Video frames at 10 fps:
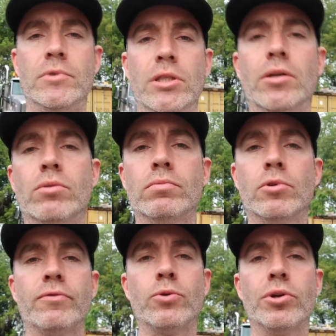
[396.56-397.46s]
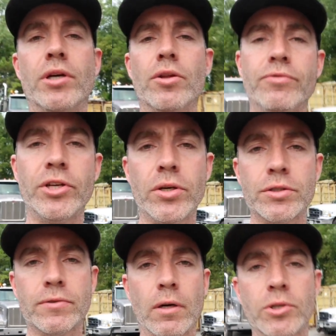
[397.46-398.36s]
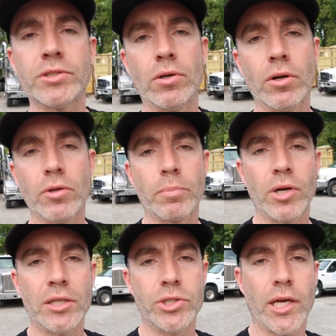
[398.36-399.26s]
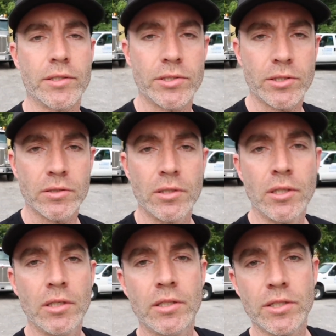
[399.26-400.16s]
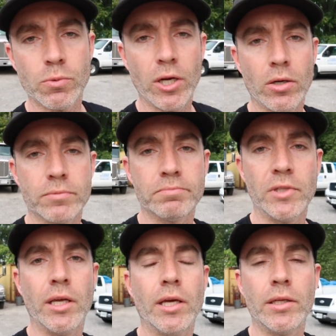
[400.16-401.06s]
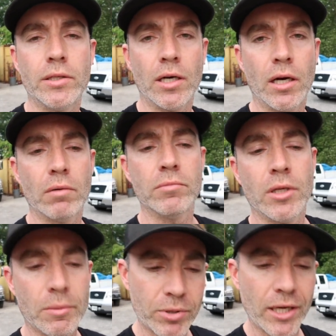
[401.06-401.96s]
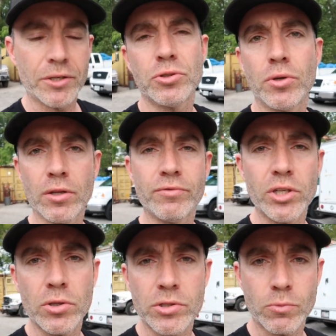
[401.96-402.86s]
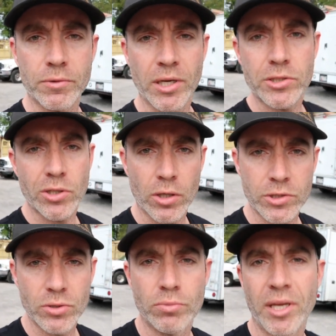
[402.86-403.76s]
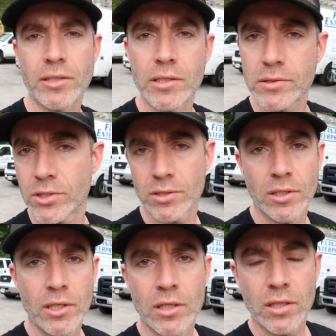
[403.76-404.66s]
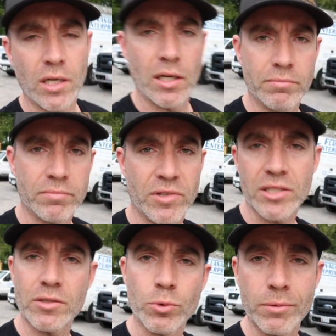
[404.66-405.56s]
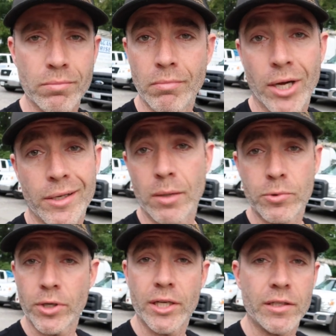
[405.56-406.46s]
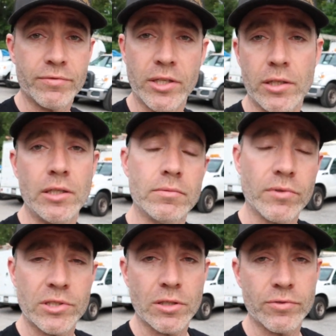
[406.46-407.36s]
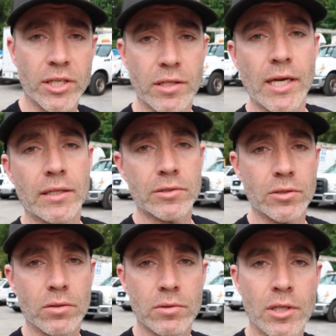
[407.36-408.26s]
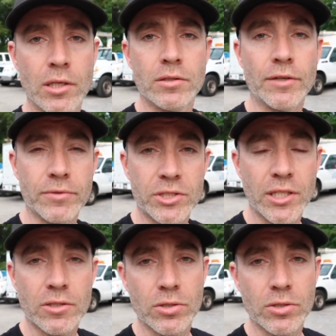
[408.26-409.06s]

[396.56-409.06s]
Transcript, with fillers: you know, look forward to other videos from us on other projects as well. And probably gonna do other videos with Mike's car too, maintenance, things that we might upgrade if any, stuff like that. So definitely stay